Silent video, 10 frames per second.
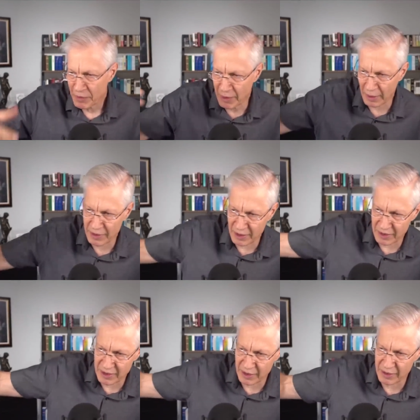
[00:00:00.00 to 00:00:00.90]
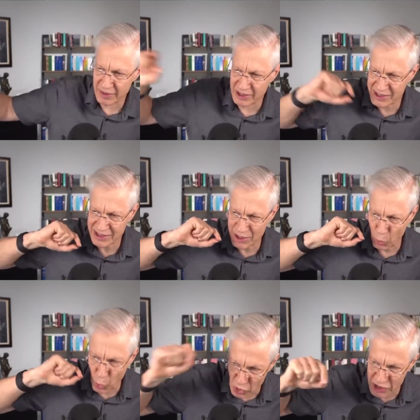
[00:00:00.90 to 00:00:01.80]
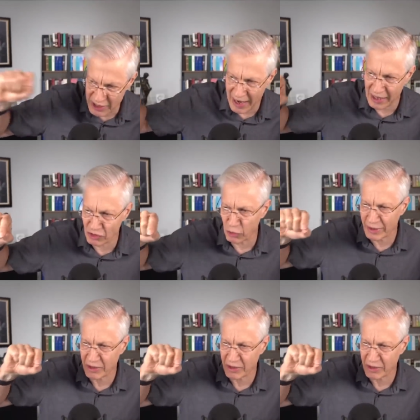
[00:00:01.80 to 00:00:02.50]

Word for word: the, the, the, this is the worst age, right?